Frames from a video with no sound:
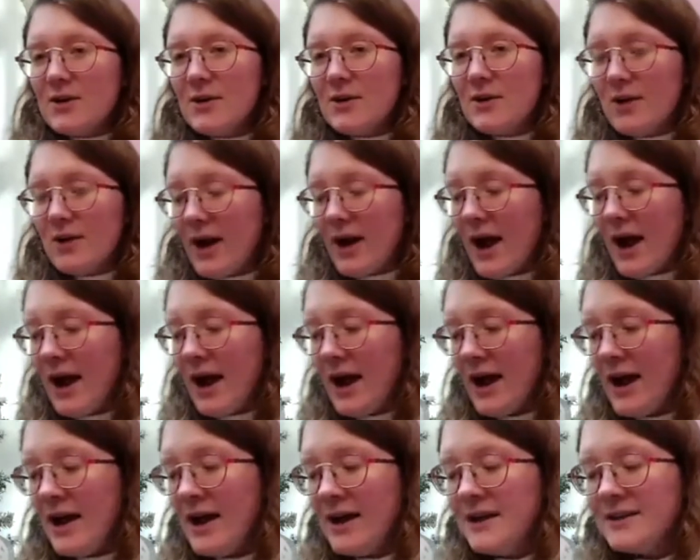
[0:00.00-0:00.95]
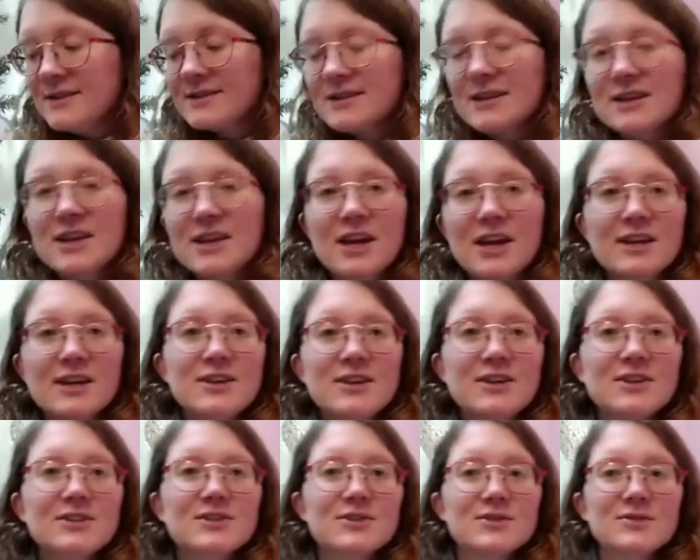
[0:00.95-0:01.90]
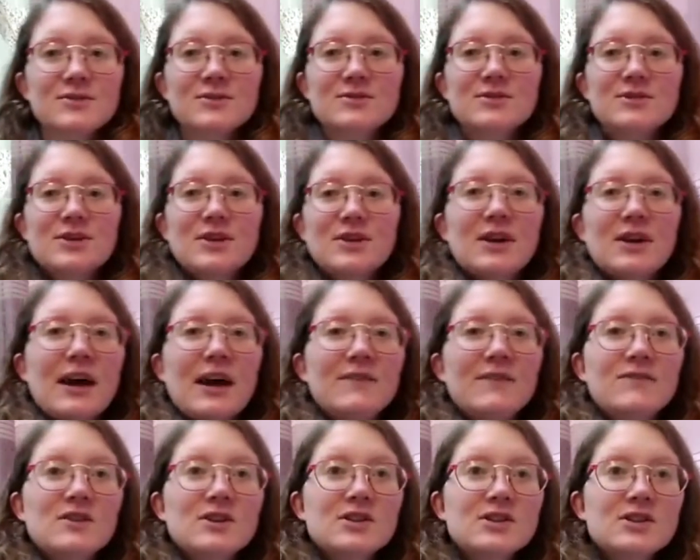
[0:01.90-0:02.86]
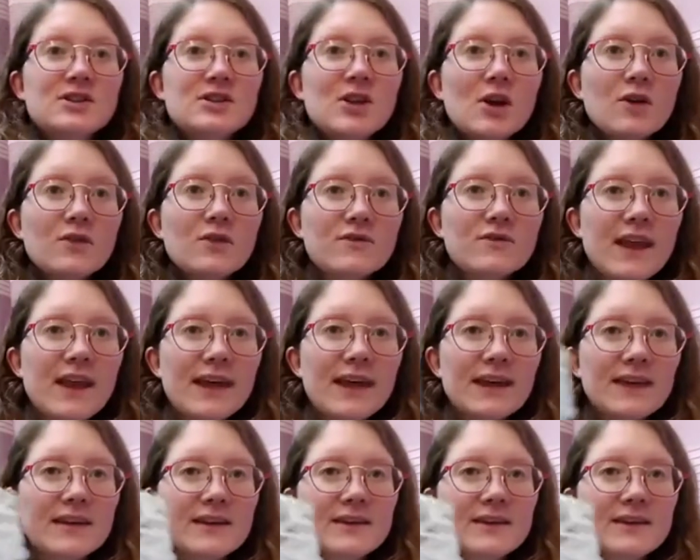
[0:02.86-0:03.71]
And I'd like you to also have a snowflake.